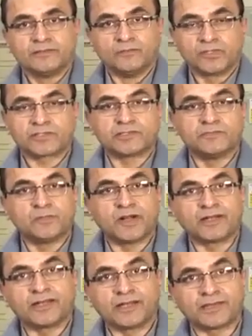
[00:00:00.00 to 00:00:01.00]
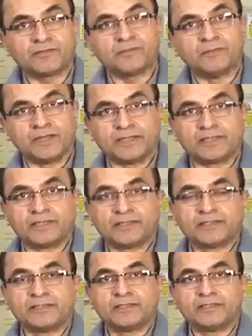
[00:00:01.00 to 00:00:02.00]
The most important equipment
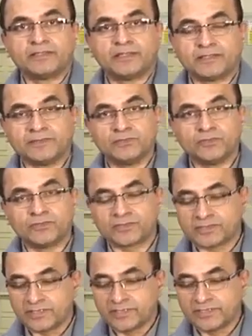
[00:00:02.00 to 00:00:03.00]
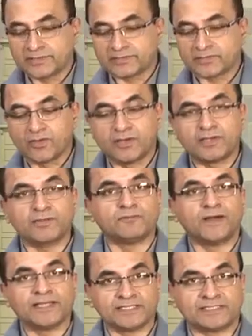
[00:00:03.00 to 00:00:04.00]
that is used is called
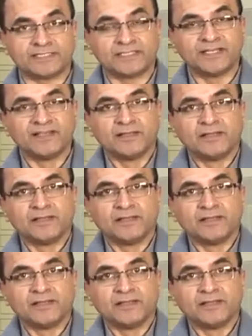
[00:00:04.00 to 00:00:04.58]
a vice.